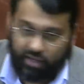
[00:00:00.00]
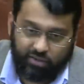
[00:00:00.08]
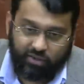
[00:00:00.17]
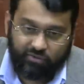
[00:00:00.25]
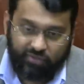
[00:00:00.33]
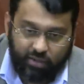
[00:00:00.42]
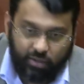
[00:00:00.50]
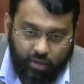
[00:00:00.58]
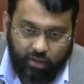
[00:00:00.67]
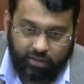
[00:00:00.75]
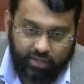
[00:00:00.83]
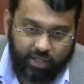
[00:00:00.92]
idafi and
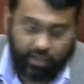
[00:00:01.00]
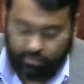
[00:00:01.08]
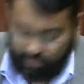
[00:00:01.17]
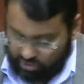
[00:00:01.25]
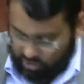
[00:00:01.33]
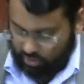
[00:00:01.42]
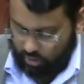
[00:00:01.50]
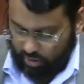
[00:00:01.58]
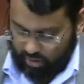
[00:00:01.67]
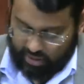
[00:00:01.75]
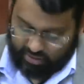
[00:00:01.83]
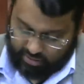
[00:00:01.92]
all of that. And I mentioned
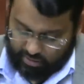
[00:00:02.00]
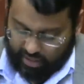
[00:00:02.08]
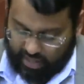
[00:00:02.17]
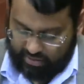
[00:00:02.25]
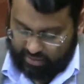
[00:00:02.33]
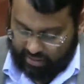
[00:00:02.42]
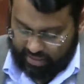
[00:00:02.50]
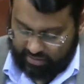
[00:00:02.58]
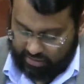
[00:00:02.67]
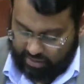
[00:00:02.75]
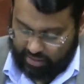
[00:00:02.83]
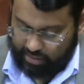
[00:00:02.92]
that's last class
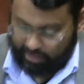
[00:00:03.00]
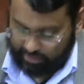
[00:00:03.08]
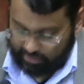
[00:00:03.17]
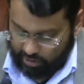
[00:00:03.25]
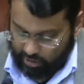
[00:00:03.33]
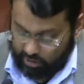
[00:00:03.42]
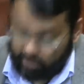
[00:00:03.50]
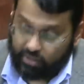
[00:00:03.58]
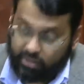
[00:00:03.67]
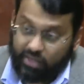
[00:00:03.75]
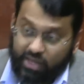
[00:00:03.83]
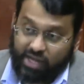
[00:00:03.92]
in any case.
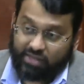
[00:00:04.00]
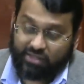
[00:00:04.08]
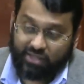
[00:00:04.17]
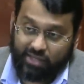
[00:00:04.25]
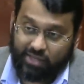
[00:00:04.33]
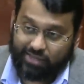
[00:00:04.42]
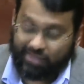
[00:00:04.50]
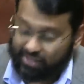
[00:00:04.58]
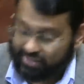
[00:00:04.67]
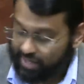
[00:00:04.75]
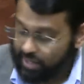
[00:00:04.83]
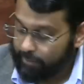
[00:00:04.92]
The next thing that they
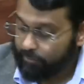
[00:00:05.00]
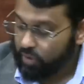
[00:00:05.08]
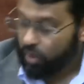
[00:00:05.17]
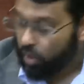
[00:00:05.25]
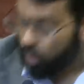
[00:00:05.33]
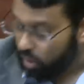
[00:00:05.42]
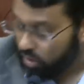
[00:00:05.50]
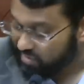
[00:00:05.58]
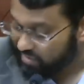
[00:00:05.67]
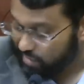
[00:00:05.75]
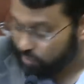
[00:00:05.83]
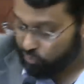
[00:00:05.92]
say all
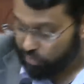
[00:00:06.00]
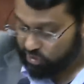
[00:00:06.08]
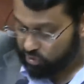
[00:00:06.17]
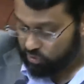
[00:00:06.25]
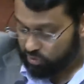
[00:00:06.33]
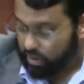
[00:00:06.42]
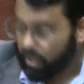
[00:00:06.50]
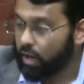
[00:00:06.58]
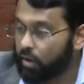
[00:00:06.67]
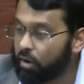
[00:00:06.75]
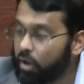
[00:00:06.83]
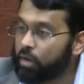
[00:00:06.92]
celebrations are
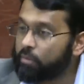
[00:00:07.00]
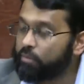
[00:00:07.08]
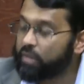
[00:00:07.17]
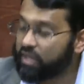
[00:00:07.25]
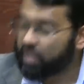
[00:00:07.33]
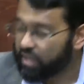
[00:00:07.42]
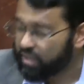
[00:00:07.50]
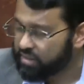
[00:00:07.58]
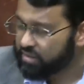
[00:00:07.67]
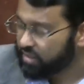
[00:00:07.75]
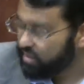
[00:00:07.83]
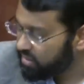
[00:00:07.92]
haram
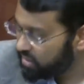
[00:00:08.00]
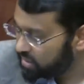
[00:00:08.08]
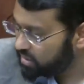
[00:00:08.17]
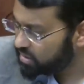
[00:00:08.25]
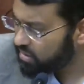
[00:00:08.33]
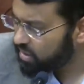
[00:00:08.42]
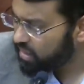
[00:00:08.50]
because it is